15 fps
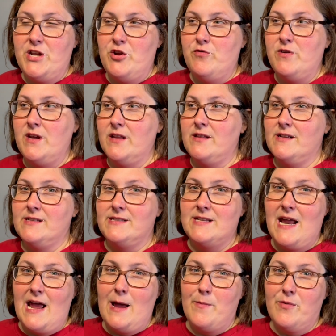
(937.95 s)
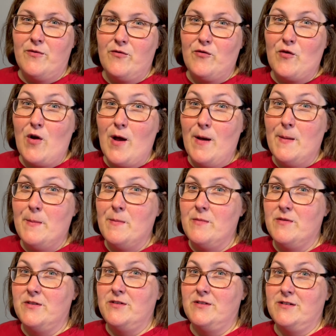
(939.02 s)
you get the snap
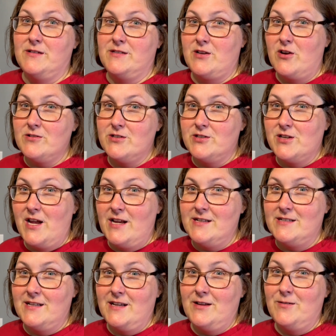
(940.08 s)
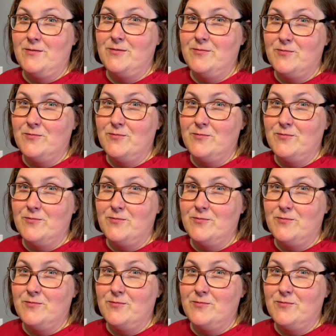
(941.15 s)
from the sausage casing,